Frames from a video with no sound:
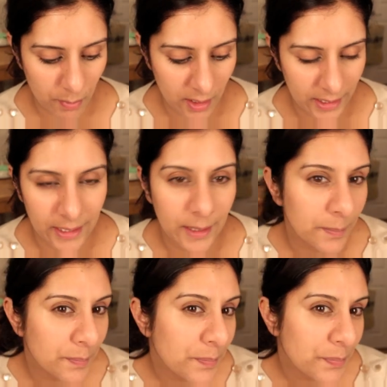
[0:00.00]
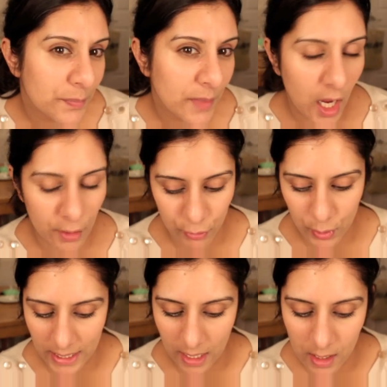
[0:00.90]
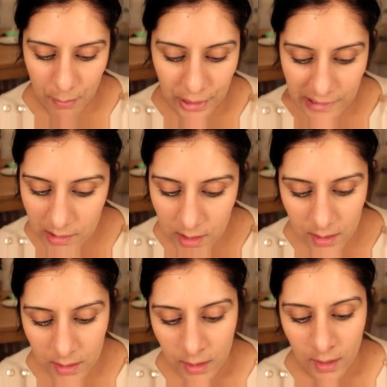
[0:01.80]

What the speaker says: my unruly eyebrows.